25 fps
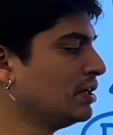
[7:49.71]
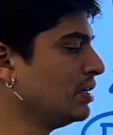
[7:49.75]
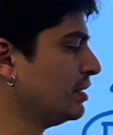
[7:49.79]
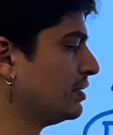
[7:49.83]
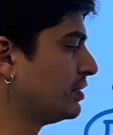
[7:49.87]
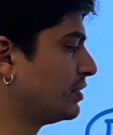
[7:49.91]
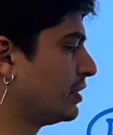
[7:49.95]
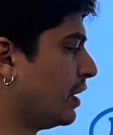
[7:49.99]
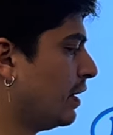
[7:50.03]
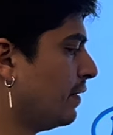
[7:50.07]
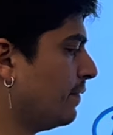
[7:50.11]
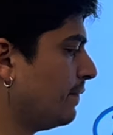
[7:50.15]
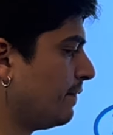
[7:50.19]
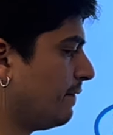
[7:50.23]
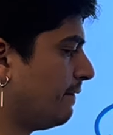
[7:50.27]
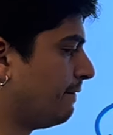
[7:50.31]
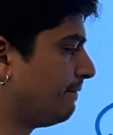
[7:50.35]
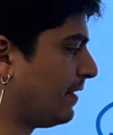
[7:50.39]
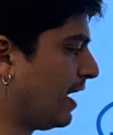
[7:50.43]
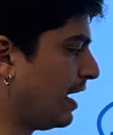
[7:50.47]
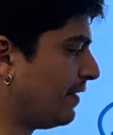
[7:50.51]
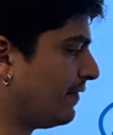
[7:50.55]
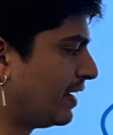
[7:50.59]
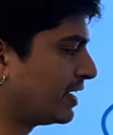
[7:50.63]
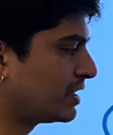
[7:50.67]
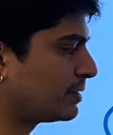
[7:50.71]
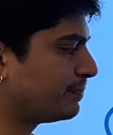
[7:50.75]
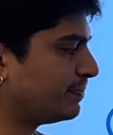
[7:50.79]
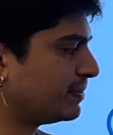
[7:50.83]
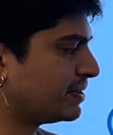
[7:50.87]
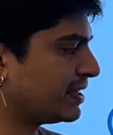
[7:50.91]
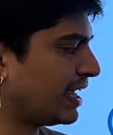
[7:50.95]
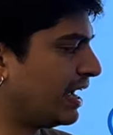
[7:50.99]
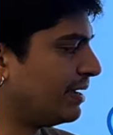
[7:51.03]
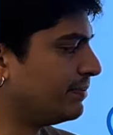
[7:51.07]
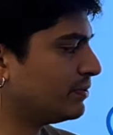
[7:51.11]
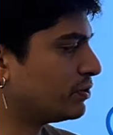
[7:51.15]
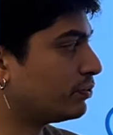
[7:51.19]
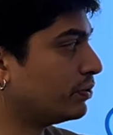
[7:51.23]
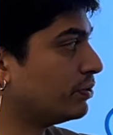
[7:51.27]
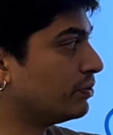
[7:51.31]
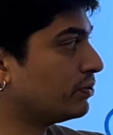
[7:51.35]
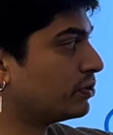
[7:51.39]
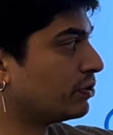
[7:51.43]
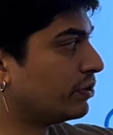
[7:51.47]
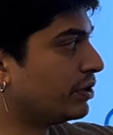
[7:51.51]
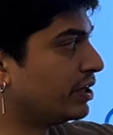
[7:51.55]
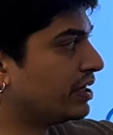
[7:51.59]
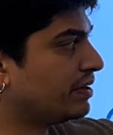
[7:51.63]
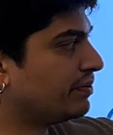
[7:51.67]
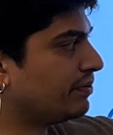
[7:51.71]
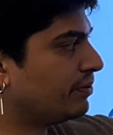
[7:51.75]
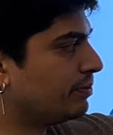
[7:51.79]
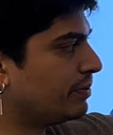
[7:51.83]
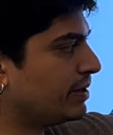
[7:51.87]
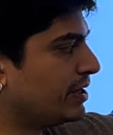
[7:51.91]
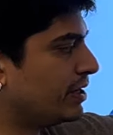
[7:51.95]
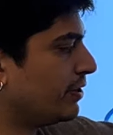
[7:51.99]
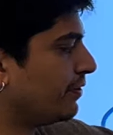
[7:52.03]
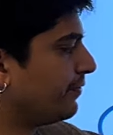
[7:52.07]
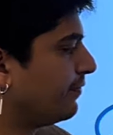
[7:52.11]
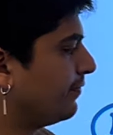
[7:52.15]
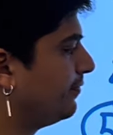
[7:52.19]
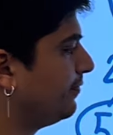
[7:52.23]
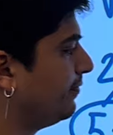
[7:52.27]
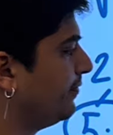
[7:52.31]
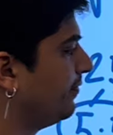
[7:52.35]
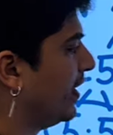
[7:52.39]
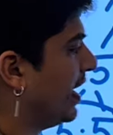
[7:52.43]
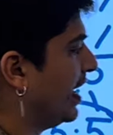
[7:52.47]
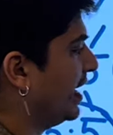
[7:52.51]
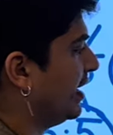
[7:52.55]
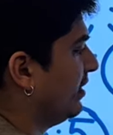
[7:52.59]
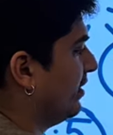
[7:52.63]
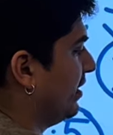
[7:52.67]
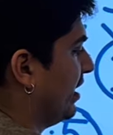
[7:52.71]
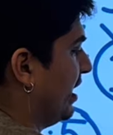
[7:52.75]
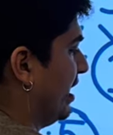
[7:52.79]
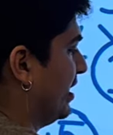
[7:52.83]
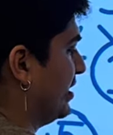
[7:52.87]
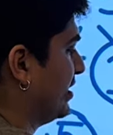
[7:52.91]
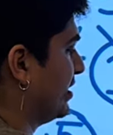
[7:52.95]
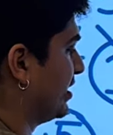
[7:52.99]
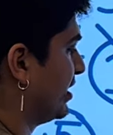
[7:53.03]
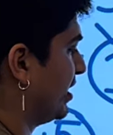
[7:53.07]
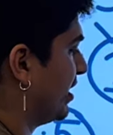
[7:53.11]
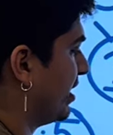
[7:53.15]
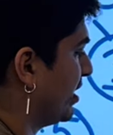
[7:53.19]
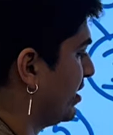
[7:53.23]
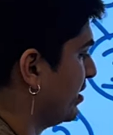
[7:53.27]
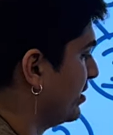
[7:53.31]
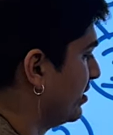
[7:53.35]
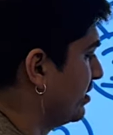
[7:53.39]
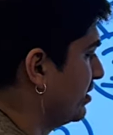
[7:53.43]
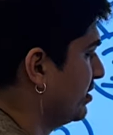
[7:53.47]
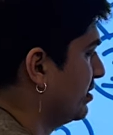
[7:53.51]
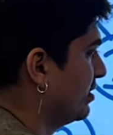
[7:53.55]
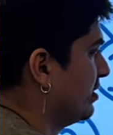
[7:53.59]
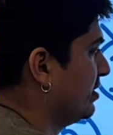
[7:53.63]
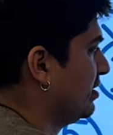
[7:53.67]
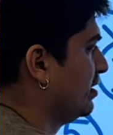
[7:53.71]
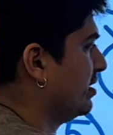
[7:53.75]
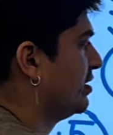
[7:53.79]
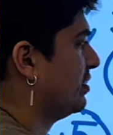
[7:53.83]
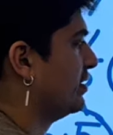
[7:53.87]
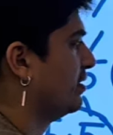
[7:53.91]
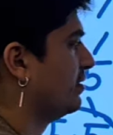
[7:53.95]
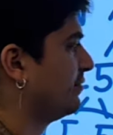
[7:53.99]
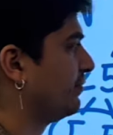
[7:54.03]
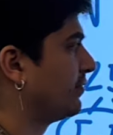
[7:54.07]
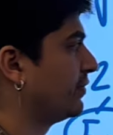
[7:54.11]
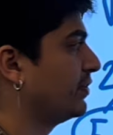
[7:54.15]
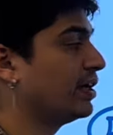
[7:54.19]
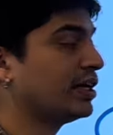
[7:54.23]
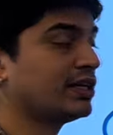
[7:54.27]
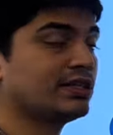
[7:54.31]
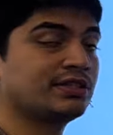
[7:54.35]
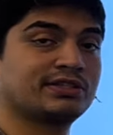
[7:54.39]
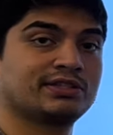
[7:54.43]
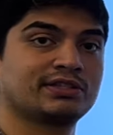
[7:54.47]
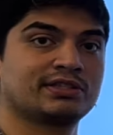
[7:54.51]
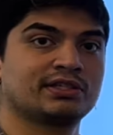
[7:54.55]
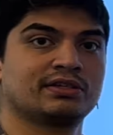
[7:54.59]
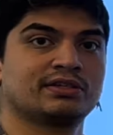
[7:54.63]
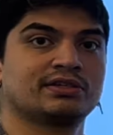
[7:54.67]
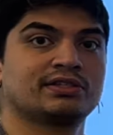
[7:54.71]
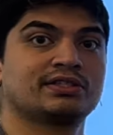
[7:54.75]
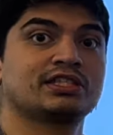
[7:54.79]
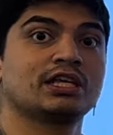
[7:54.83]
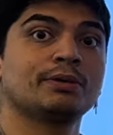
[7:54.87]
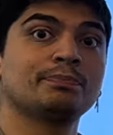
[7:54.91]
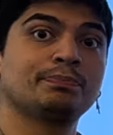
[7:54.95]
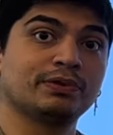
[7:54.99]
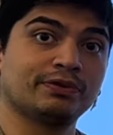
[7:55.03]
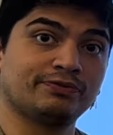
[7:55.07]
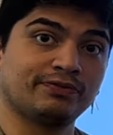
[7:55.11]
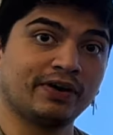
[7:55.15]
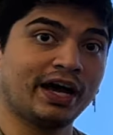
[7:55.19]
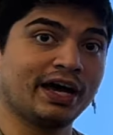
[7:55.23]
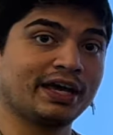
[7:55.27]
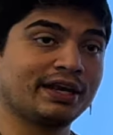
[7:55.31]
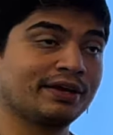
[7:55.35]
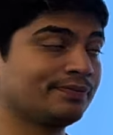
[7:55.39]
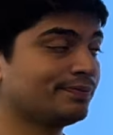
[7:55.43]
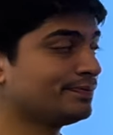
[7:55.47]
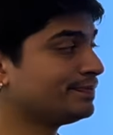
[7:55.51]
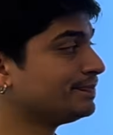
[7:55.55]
So 5x times root 3 would be your final answer for this, simplified.